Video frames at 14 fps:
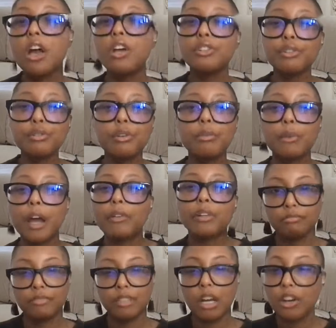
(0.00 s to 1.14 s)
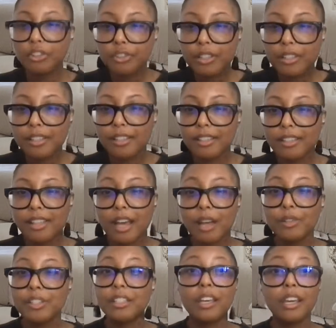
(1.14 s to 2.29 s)
to around
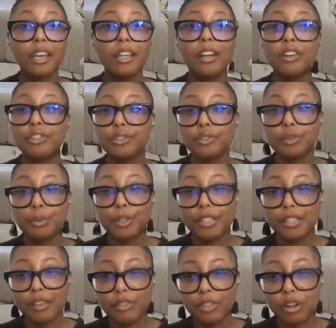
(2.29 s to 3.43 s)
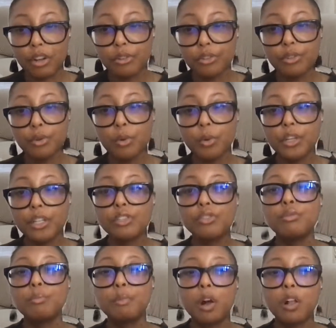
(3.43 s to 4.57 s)
$106,827, according
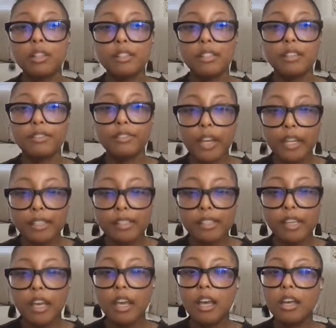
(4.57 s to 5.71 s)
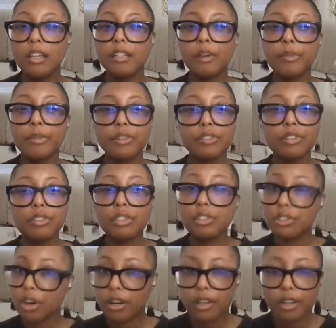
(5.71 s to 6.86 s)
to policy advice. Now, there's a
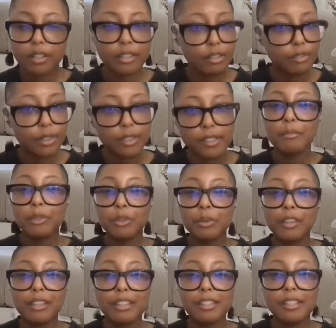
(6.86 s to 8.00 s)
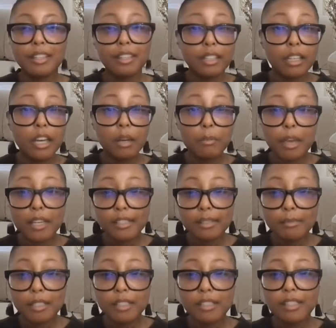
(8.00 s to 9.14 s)
stark difference between these income
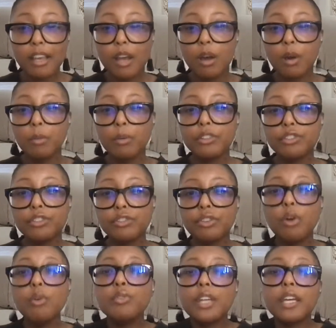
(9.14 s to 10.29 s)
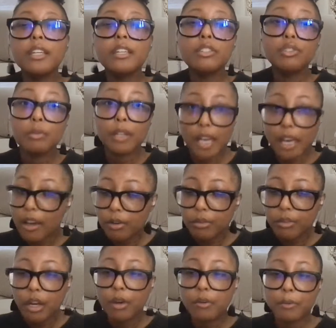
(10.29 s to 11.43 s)
estimates, which don't take into account
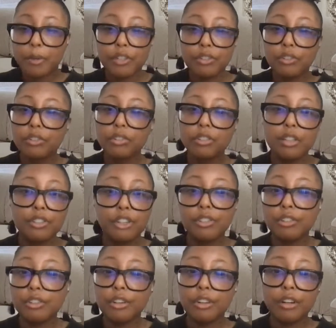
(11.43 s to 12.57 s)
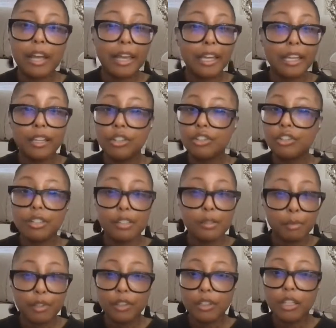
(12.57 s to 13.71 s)
racial, gender, age,
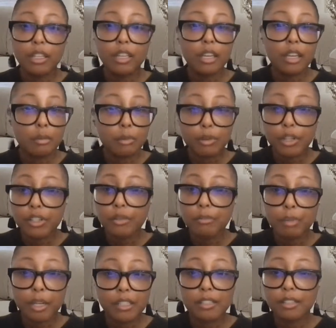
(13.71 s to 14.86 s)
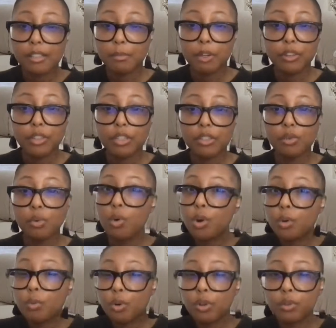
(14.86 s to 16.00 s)
disability, immigration-based disparities,
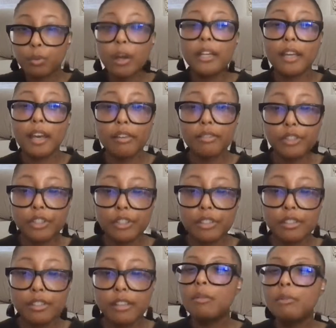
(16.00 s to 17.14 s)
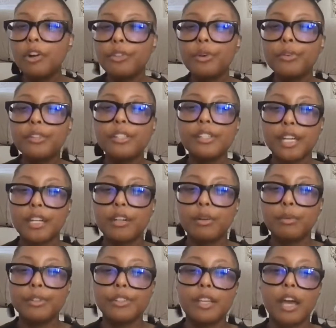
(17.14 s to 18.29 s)
or worldwide averages. Although this data
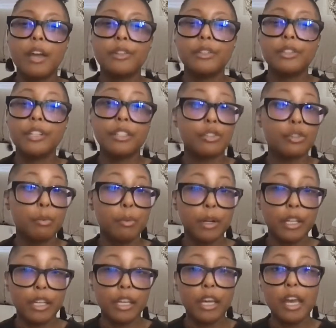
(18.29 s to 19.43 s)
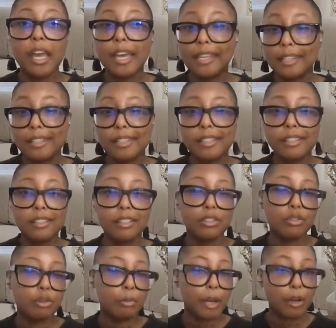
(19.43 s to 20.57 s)
was gathered in 2018
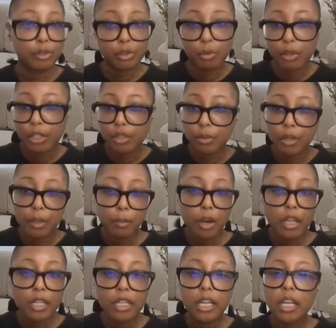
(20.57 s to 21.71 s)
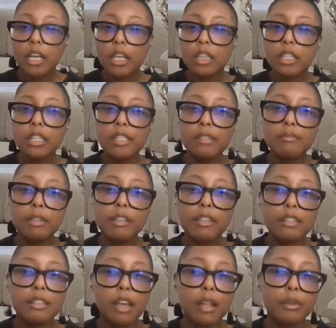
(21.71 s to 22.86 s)
to about 2021, these
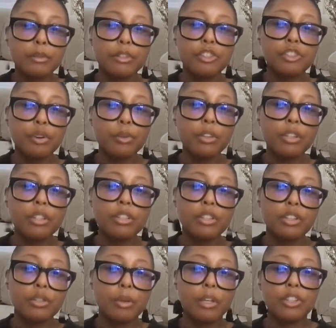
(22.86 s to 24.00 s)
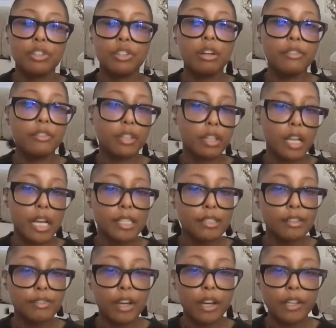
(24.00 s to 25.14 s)
median salaries show the continuation of the class
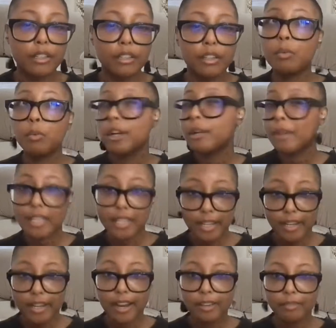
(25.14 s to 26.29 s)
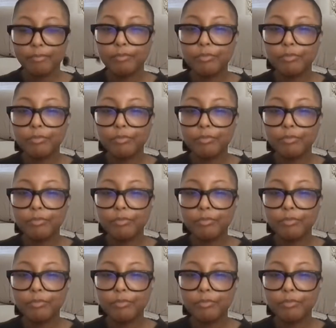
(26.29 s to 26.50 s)
divide. What am I getting at?